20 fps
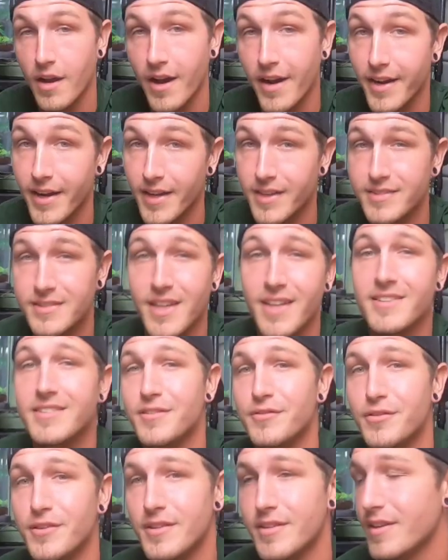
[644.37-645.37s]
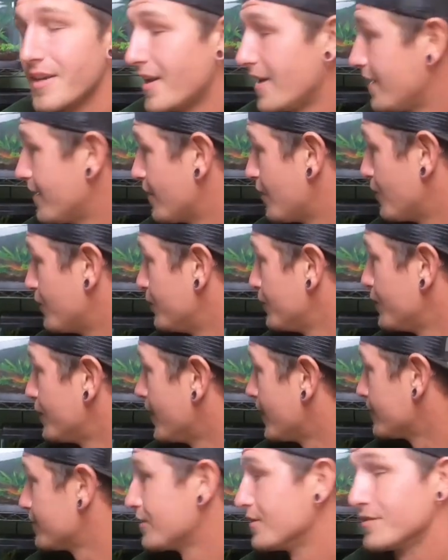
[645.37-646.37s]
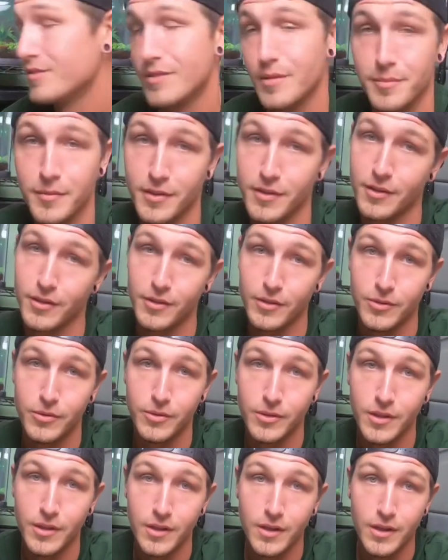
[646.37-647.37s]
Alright guys, that's it for today. Hopefully you guys learned something new.